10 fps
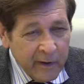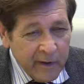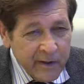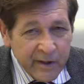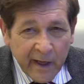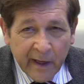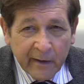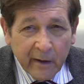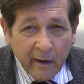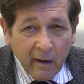Is that
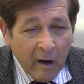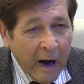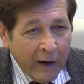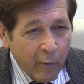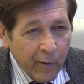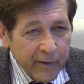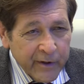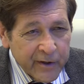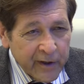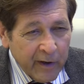awkward?
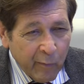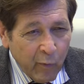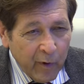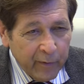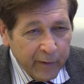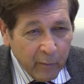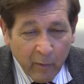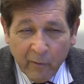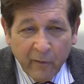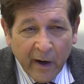Is it unwieldy?
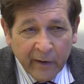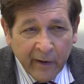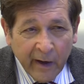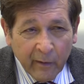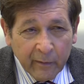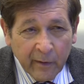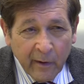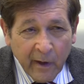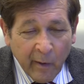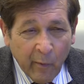We'll find out.
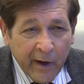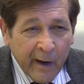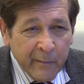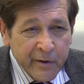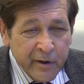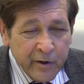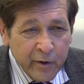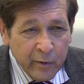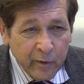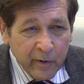And what happens in 2
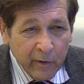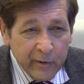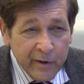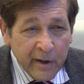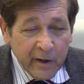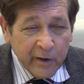years, in